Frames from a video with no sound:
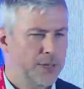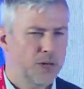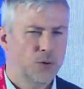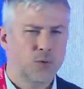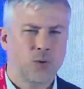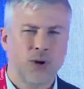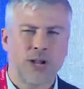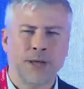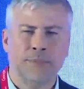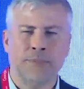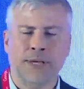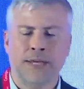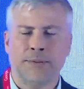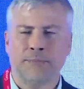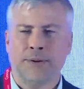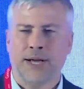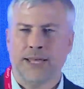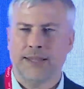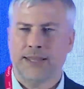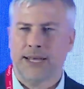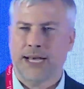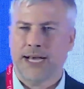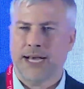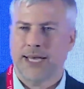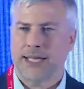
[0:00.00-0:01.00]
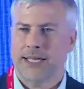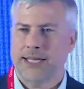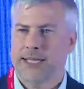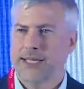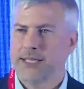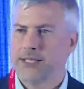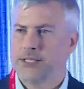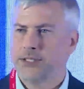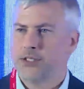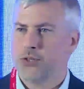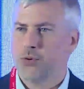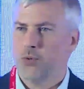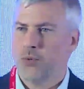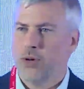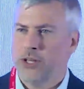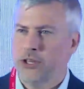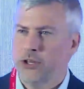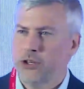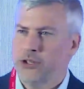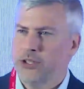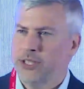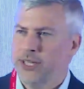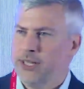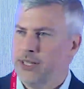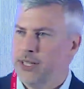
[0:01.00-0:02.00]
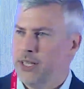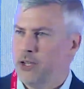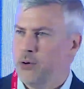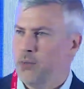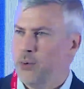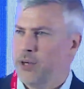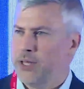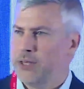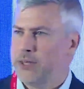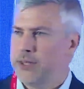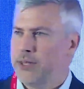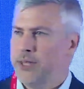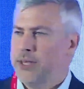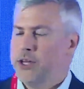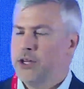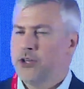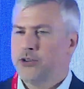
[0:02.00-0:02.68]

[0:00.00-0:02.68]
And what I mean by that is when you're dealing with